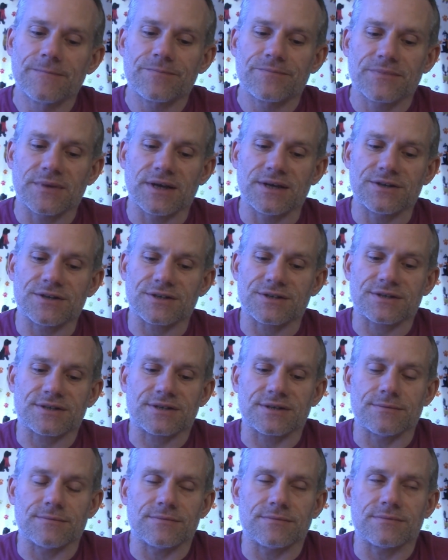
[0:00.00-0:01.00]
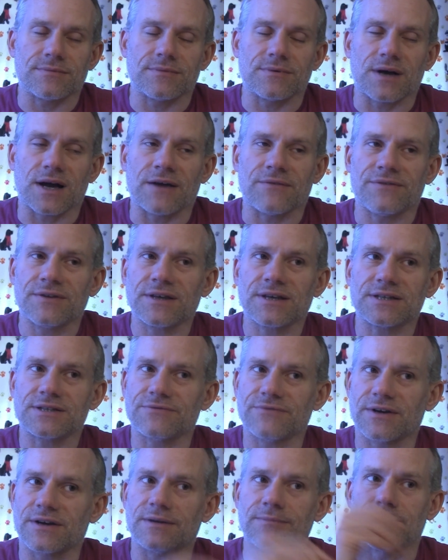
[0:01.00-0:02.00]
and just, I feel like
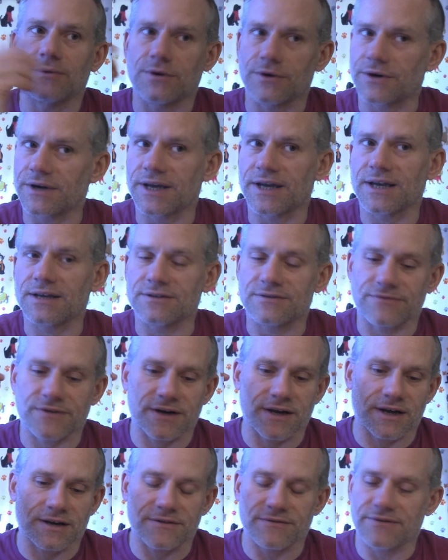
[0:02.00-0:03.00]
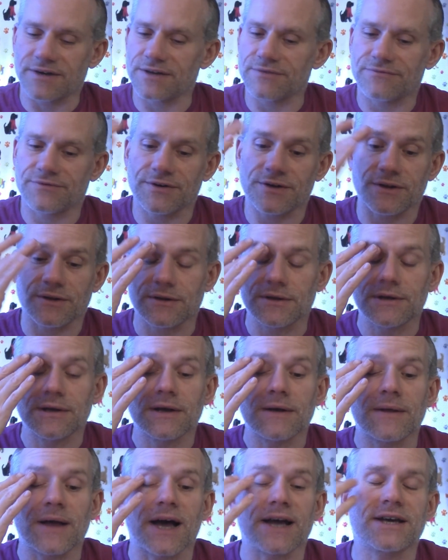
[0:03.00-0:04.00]
it's very boring. It's very uneventful.
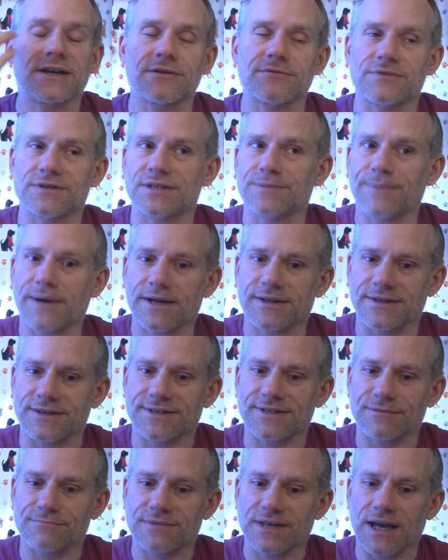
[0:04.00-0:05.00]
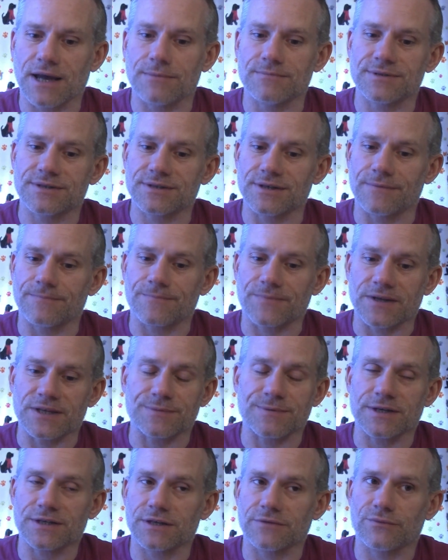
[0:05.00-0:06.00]
I can respect that sometimes,
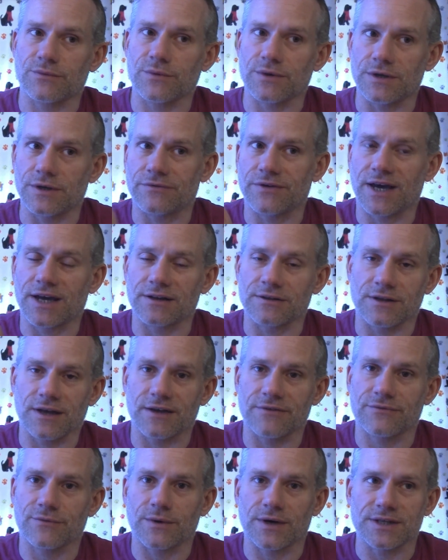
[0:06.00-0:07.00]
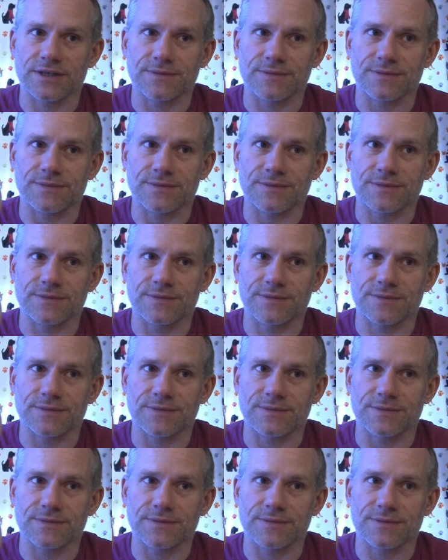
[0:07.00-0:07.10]
especially if you've had a life where it's